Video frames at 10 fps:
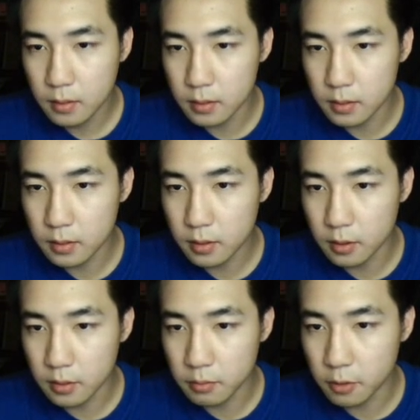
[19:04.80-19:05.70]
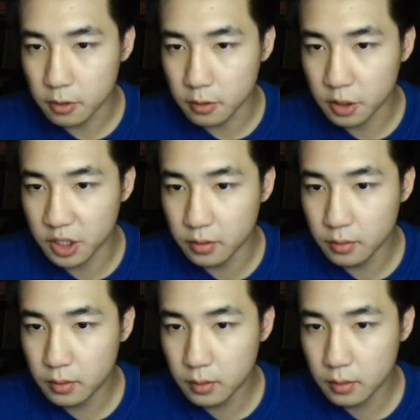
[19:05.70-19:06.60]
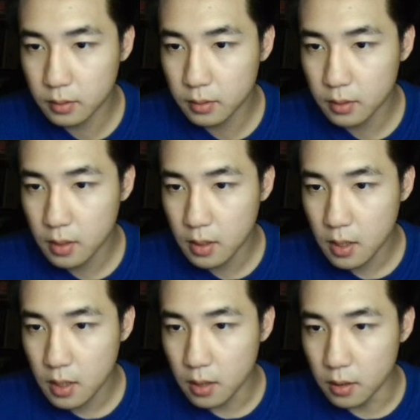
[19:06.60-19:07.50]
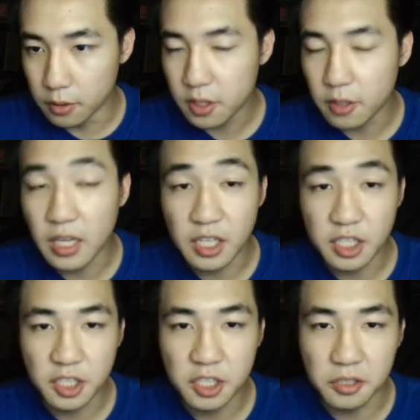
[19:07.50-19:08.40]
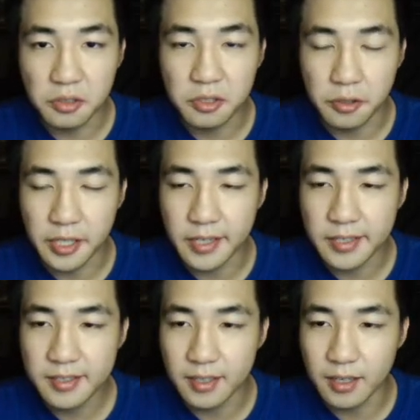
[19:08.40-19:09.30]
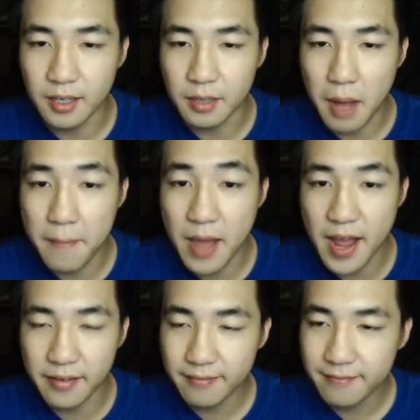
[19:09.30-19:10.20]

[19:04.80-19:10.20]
Is it called Immortal Shield? No, it's called AG Shield. Sorry guys, my bad.